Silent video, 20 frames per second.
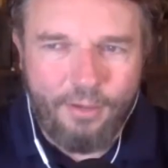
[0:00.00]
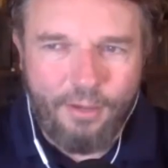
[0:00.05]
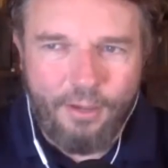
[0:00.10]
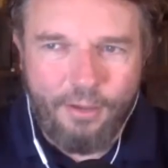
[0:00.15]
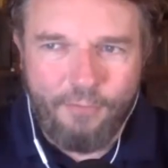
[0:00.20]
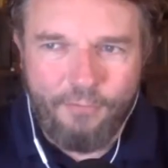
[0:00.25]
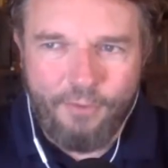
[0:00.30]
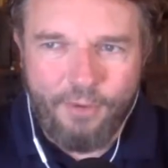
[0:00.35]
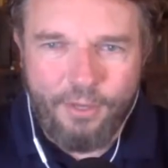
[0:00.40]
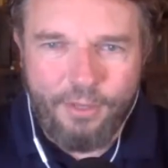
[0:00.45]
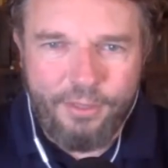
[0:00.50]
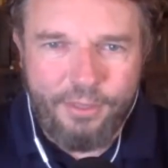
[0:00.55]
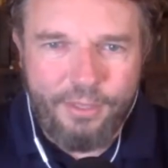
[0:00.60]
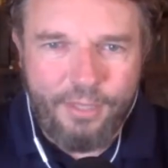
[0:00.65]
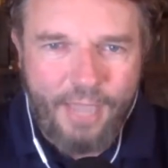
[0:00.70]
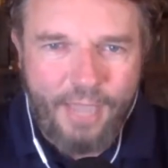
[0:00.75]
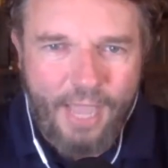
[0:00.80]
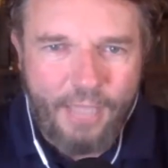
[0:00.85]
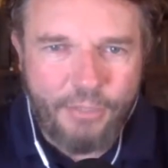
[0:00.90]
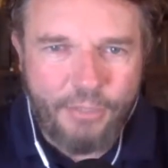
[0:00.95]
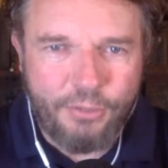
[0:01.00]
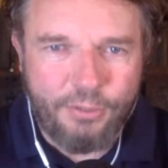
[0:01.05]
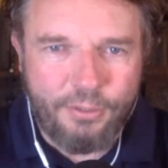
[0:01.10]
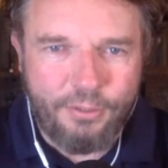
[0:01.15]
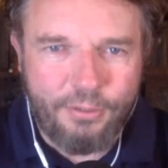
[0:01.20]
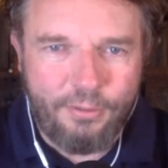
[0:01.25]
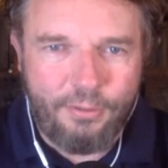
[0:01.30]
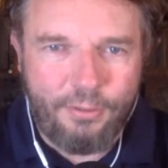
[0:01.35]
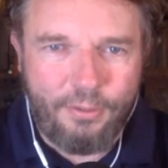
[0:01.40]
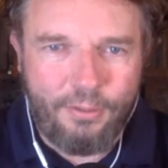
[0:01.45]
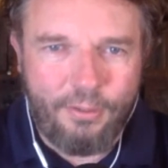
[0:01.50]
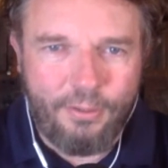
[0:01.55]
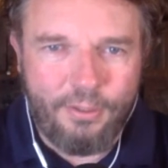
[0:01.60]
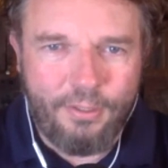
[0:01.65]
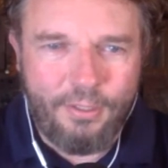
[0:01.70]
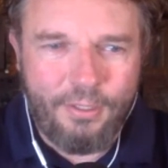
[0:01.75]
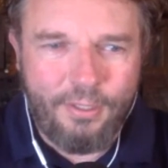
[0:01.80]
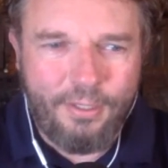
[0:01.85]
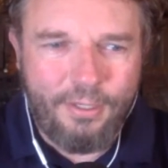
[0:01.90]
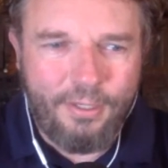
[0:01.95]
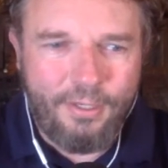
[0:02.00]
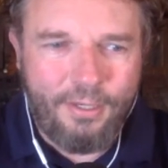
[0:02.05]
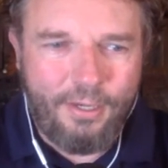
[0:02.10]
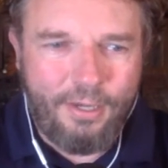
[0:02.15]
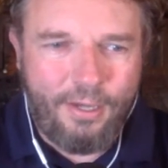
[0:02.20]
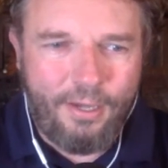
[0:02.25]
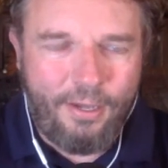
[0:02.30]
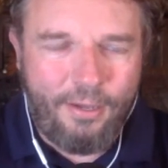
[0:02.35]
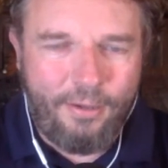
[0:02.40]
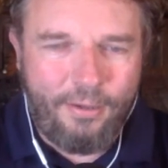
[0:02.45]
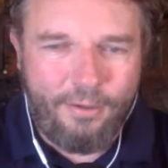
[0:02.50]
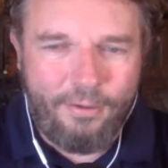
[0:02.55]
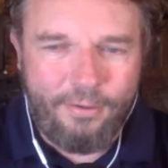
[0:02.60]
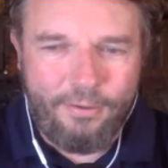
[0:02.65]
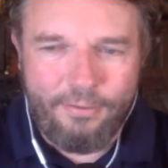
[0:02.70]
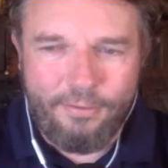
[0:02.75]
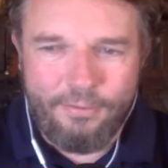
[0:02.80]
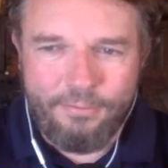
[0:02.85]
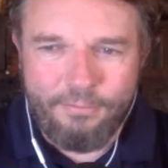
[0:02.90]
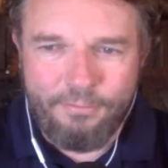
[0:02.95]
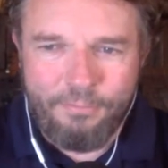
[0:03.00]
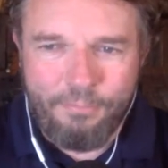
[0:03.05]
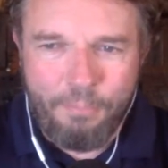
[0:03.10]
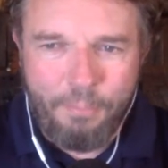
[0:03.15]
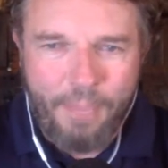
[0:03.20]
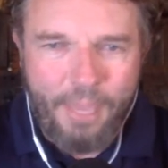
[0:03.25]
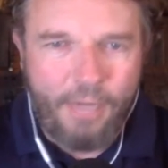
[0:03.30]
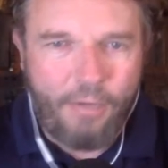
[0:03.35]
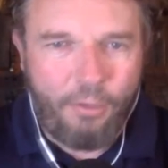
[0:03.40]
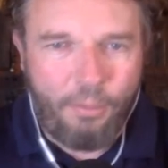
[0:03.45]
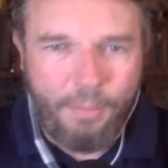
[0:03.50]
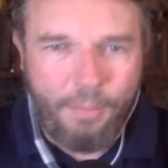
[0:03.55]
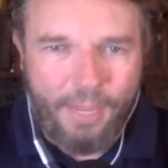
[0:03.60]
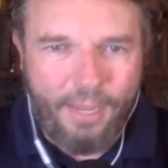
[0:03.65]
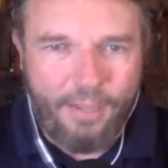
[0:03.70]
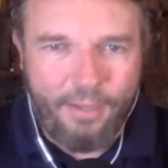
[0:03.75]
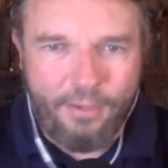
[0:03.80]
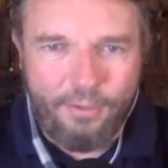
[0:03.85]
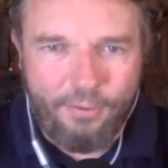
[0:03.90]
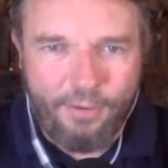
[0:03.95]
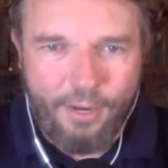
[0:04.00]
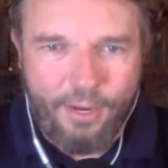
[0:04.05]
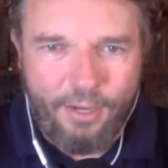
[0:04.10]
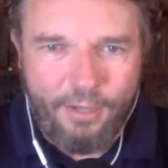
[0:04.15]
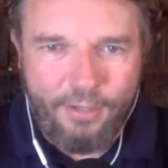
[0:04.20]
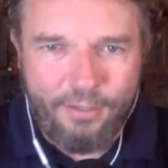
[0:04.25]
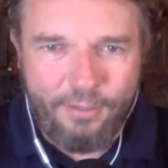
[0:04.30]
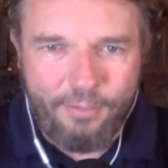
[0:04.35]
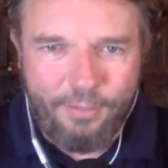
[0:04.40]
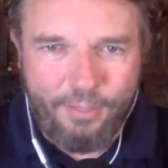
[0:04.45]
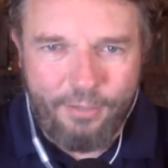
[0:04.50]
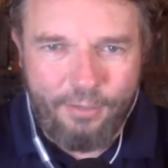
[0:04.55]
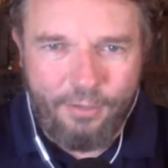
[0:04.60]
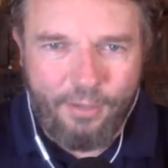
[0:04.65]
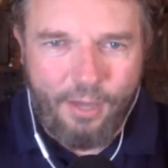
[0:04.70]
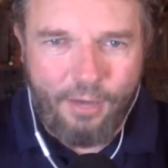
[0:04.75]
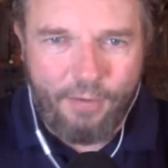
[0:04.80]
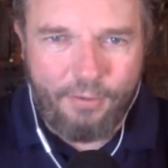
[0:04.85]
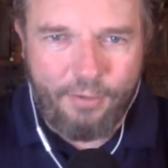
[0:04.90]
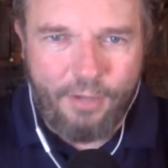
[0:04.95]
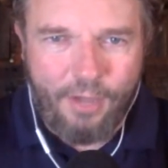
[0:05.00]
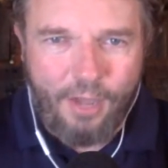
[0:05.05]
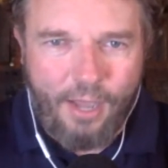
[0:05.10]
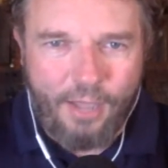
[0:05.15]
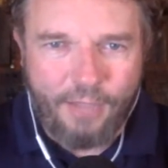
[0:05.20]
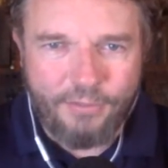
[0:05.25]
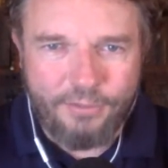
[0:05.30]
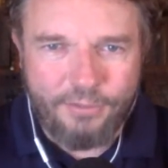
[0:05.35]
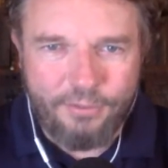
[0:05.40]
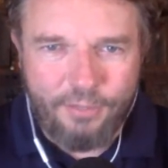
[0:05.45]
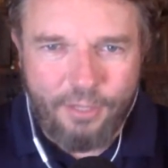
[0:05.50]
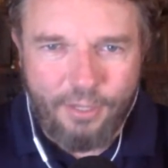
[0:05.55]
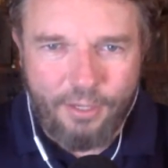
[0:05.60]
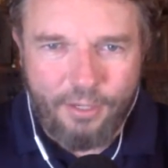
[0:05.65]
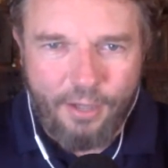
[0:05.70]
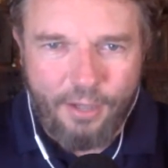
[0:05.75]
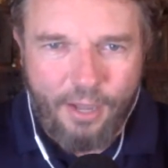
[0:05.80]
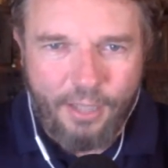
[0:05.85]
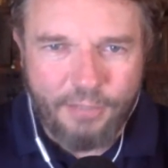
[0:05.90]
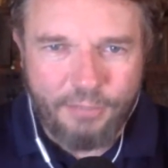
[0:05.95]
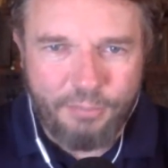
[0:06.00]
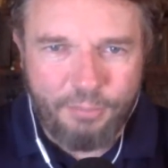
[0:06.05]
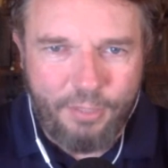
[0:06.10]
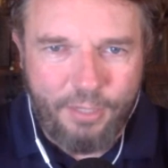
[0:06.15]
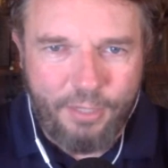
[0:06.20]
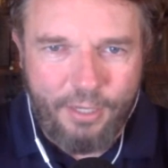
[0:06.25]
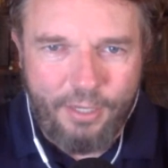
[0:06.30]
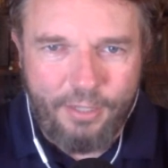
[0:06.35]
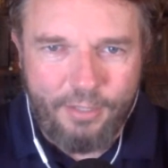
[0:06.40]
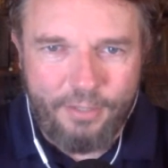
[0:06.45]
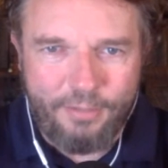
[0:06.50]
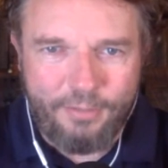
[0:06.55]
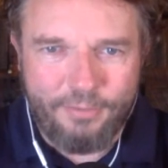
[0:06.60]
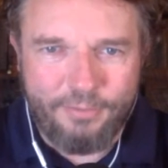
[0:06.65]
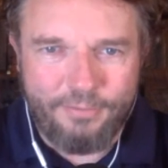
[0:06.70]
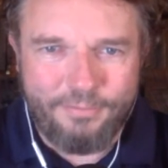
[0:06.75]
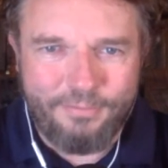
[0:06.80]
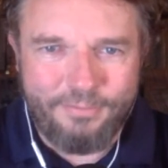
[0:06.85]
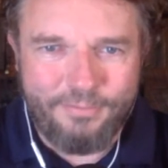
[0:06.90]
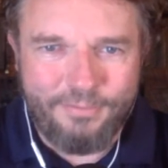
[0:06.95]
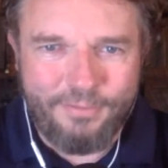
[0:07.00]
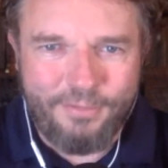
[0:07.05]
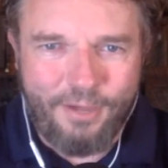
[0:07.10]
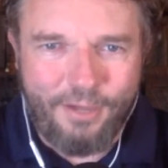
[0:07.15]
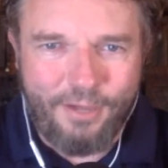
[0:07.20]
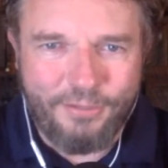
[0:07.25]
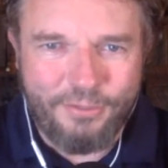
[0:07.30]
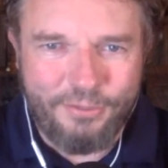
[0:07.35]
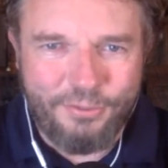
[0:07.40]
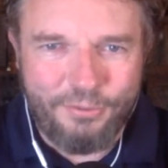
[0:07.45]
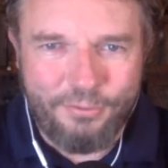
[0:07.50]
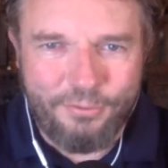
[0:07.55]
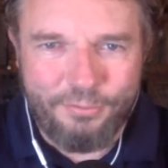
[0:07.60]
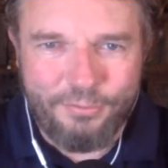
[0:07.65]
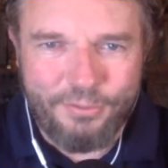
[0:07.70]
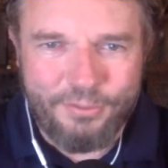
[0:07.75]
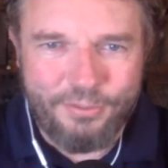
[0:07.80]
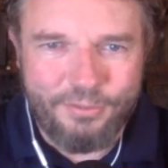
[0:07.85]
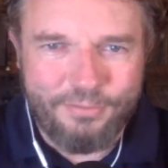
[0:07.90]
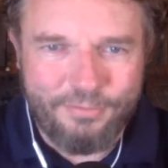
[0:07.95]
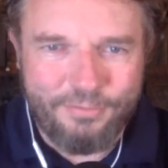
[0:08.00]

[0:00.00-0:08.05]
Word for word: uh, very theatrical, uh metal band right i mean a lot of cost a lot of cosplay and costumes